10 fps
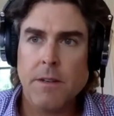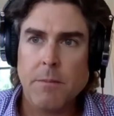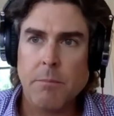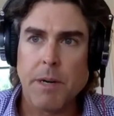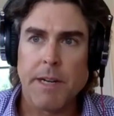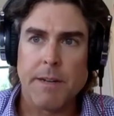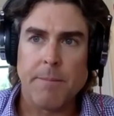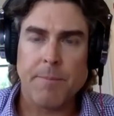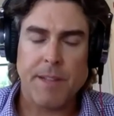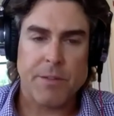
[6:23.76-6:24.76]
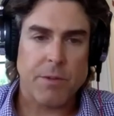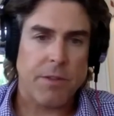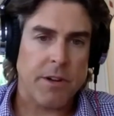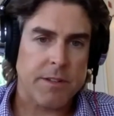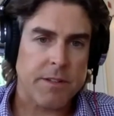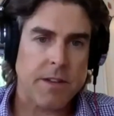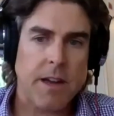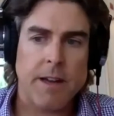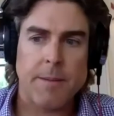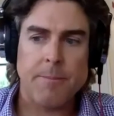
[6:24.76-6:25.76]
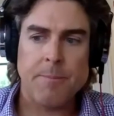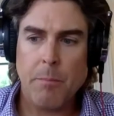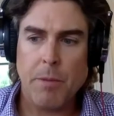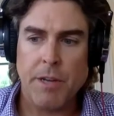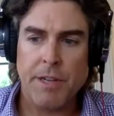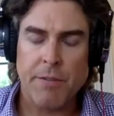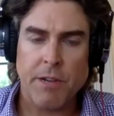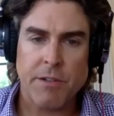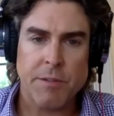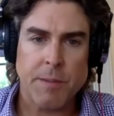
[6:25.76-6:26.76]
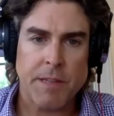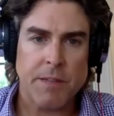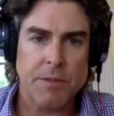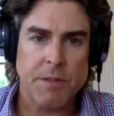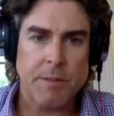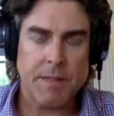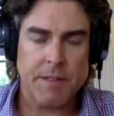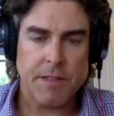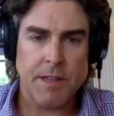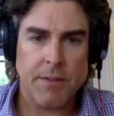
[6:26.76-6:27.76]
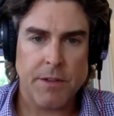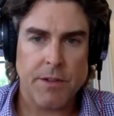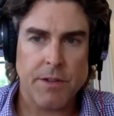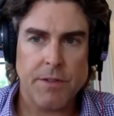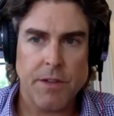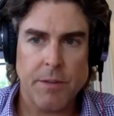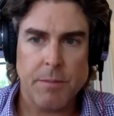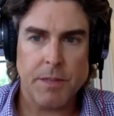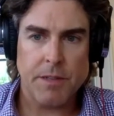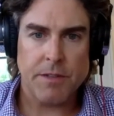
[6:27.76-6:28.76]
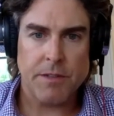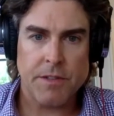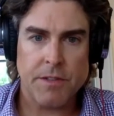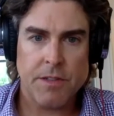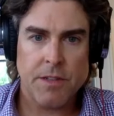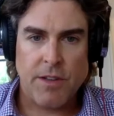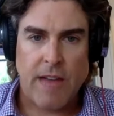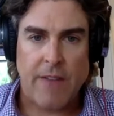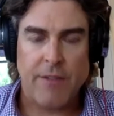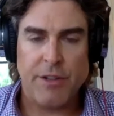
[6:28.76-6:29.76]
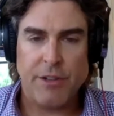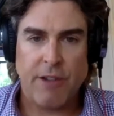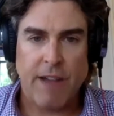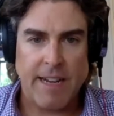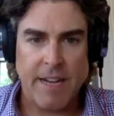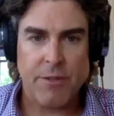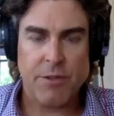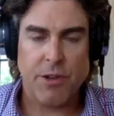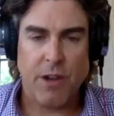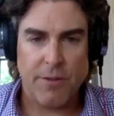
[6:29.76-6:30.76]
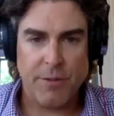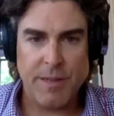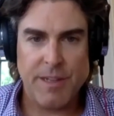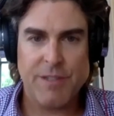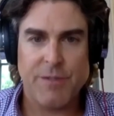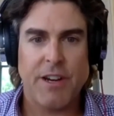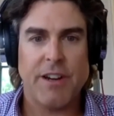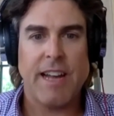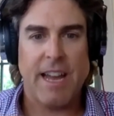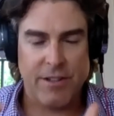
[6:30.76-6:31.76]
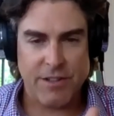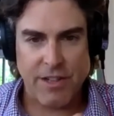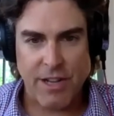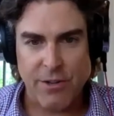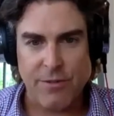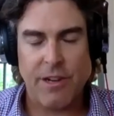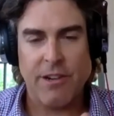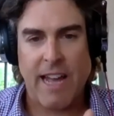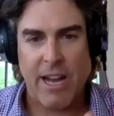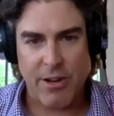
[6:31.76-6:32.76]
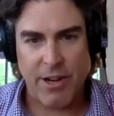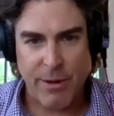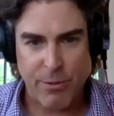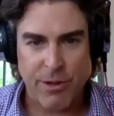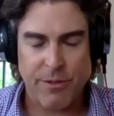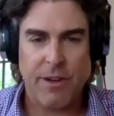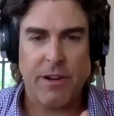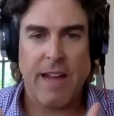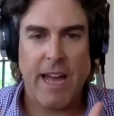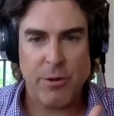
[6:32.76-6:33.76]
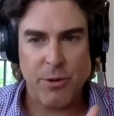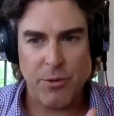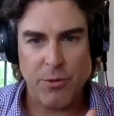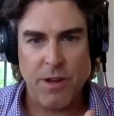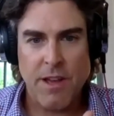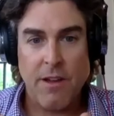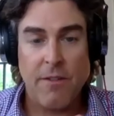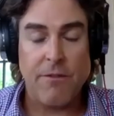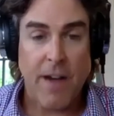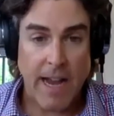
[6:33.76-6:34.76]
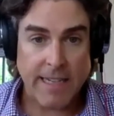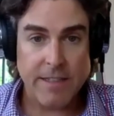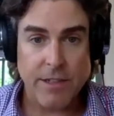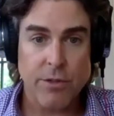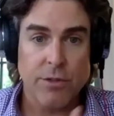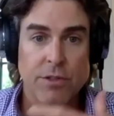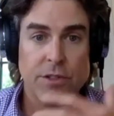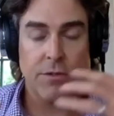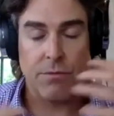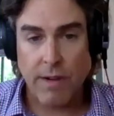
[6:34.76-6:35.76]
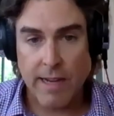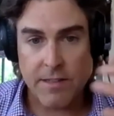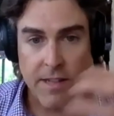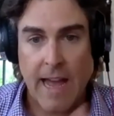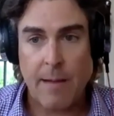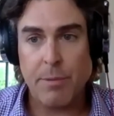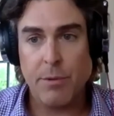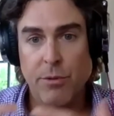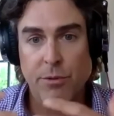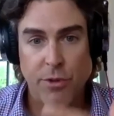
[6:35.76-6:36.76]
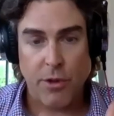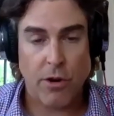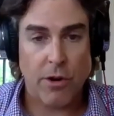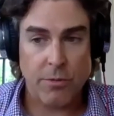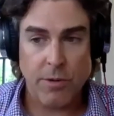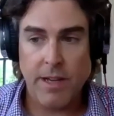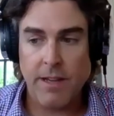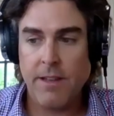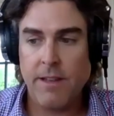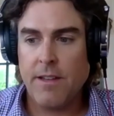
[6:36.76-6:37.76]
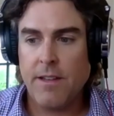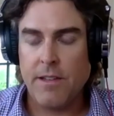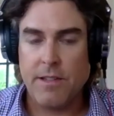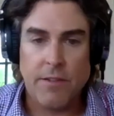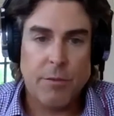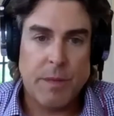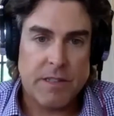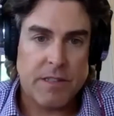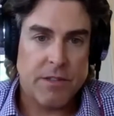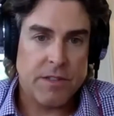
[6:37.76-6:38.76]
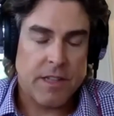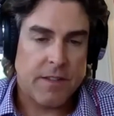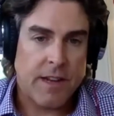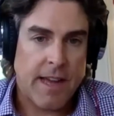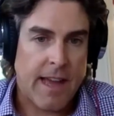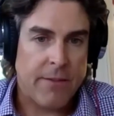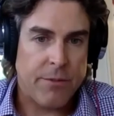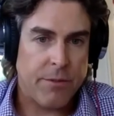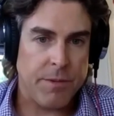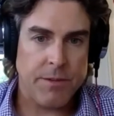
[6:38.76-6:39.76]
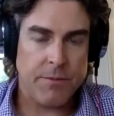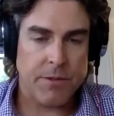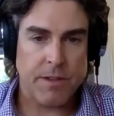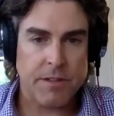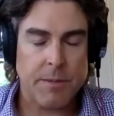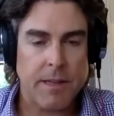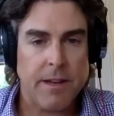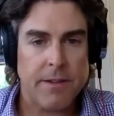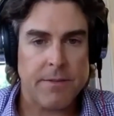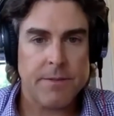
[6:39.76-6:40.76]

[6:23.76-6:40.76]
But that's what I thought at the time. But in retrospect, it was the best thing he ever could have done because having to grind out those coffee meetings, figure out how to sell, figure out how to network, figure out how to find deals, raise capital the hard way is given me a skill set that I have with me for the rest of my life.